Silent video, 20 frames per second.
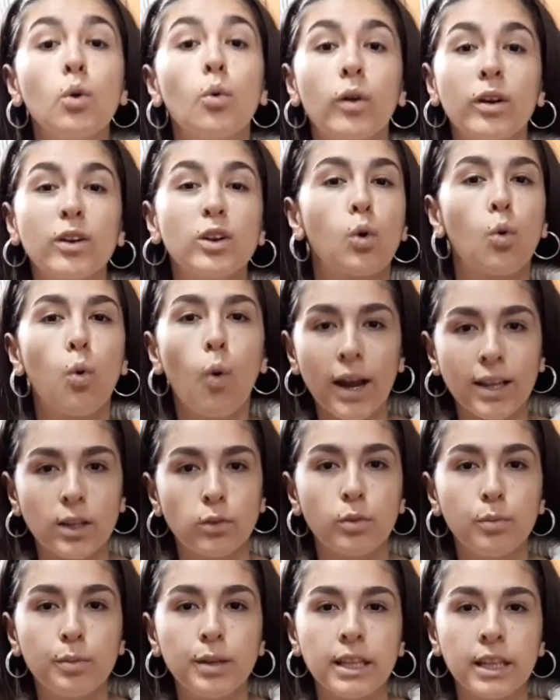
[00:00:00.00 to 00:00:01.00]
were quite
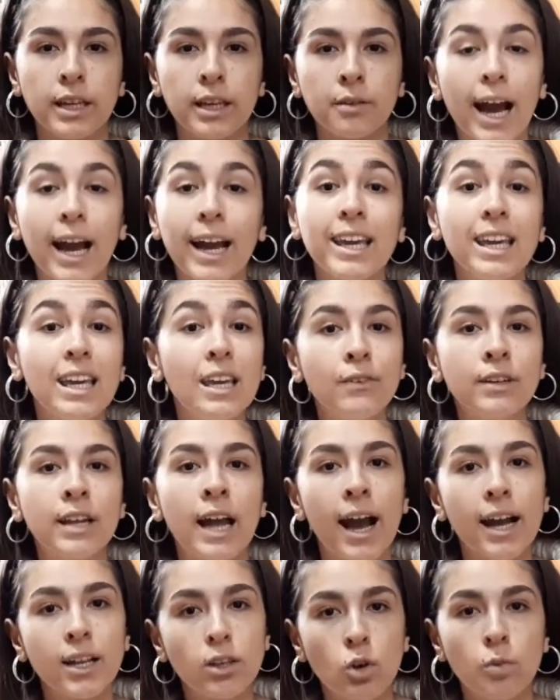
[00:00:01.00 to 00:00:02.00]
revealing. I even
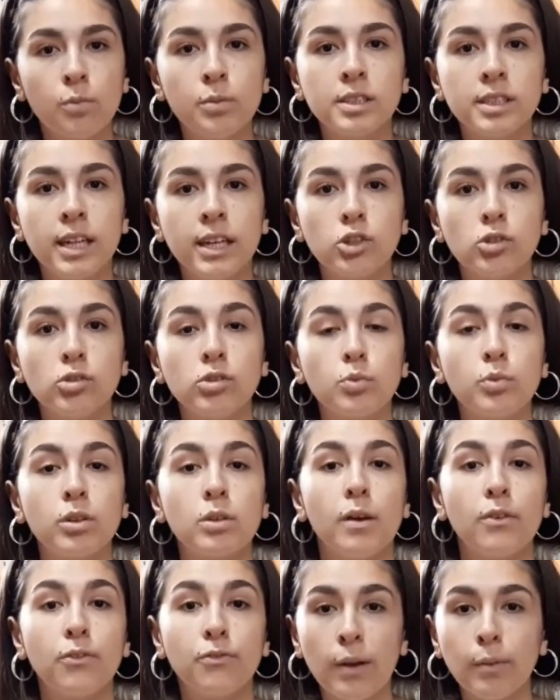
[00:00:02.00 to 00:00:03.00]
had conversations with
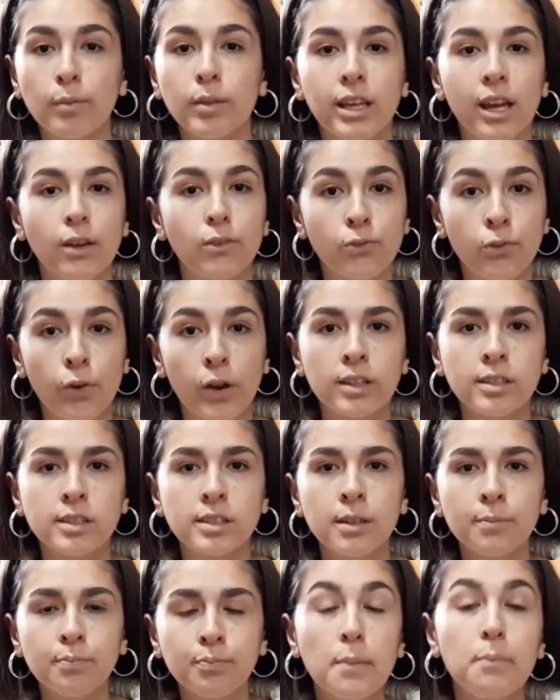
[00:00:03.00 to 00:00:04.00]
my family and
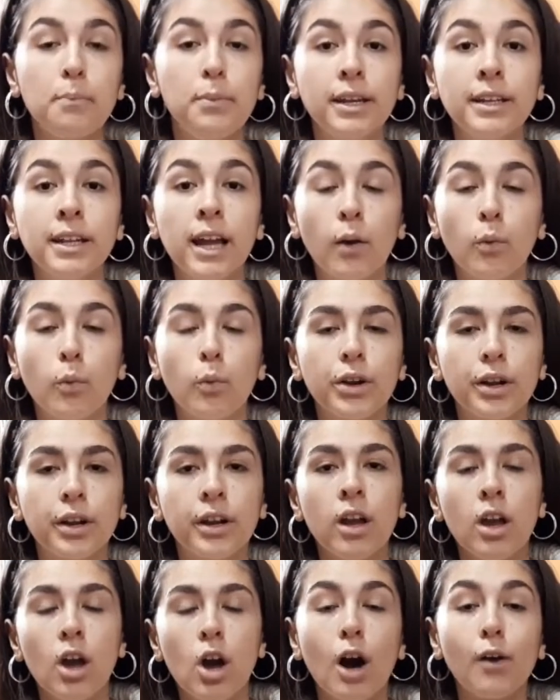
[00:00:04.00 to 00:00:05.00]
friends, being
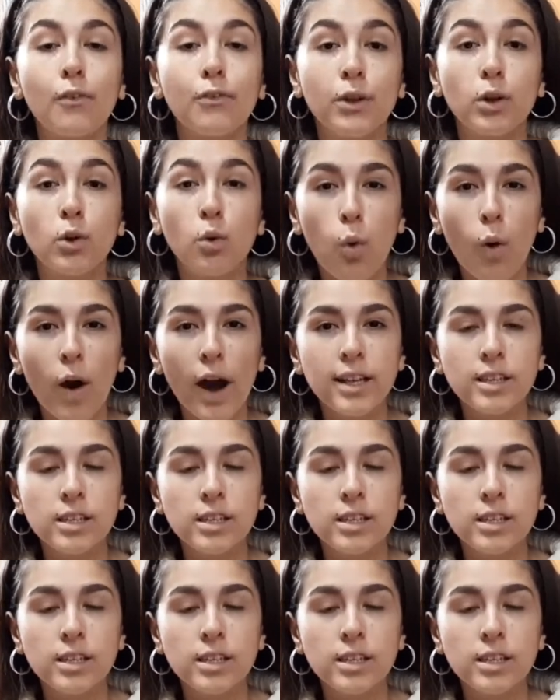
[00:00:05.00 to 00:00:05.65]
aware of the quite